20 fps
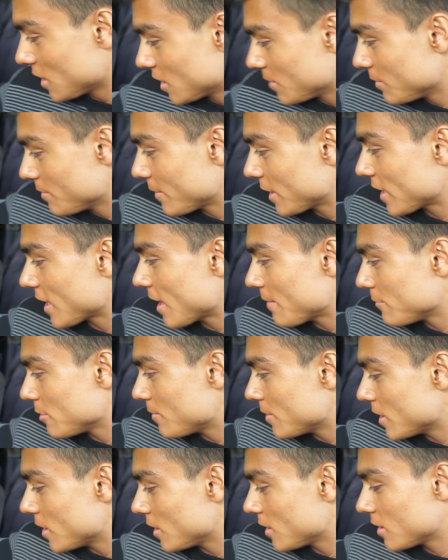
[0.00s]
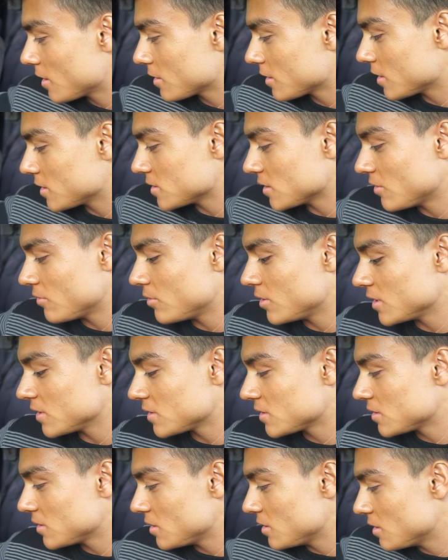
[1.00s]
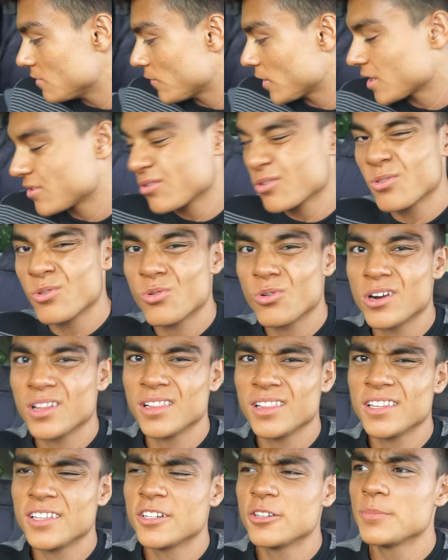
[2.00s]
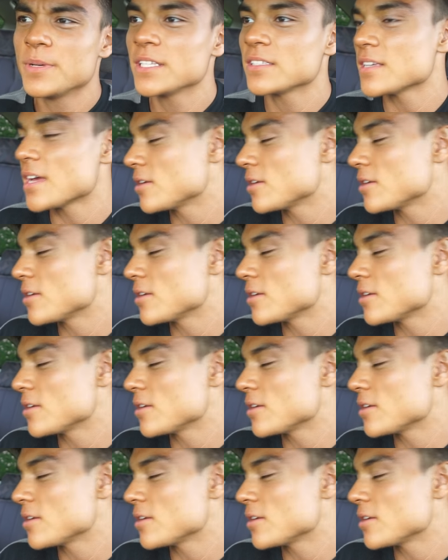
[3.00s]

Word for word: gonna bring my camera bag because I want to see if I can record a little bit.